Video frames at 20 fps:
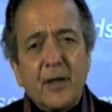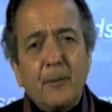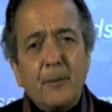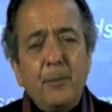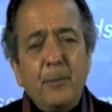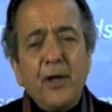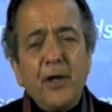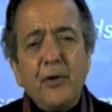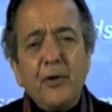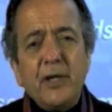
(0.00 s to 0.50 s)

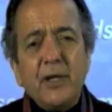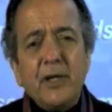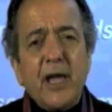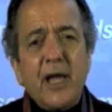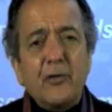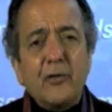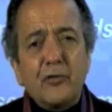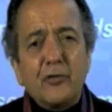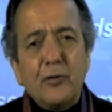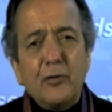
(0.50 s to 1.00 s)
Bailing
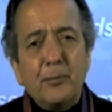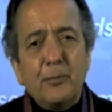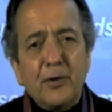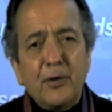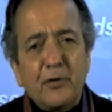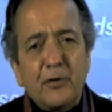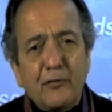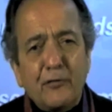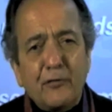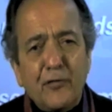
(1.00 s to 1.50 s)
out too
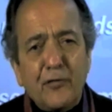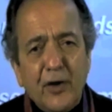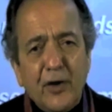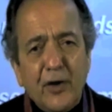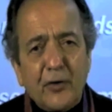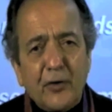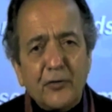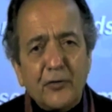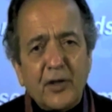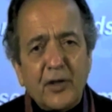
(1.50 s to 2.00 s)
big to
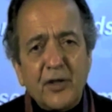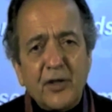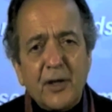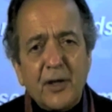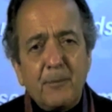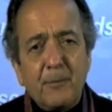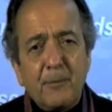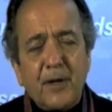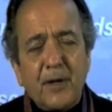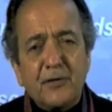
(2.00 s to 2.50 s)
fails, I think
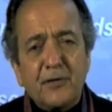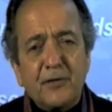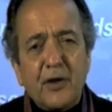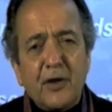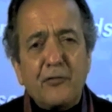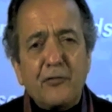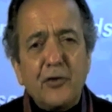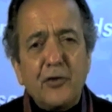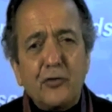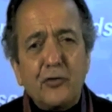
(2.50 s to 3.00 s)
a better
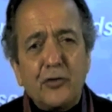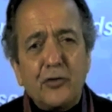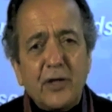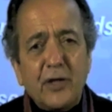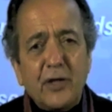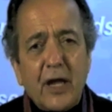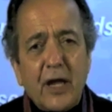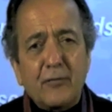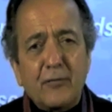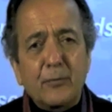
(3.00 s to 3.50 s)
definition
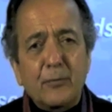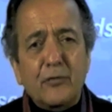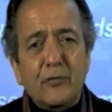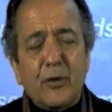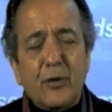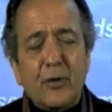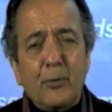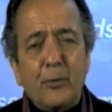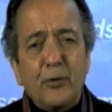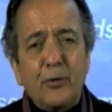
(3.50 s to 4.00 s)
came from
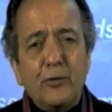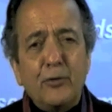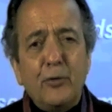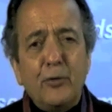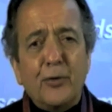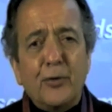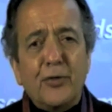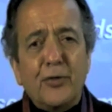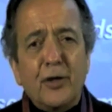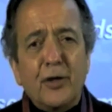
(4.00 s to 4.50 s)
someone who knew
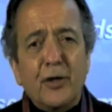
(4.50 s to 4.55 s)
a thing or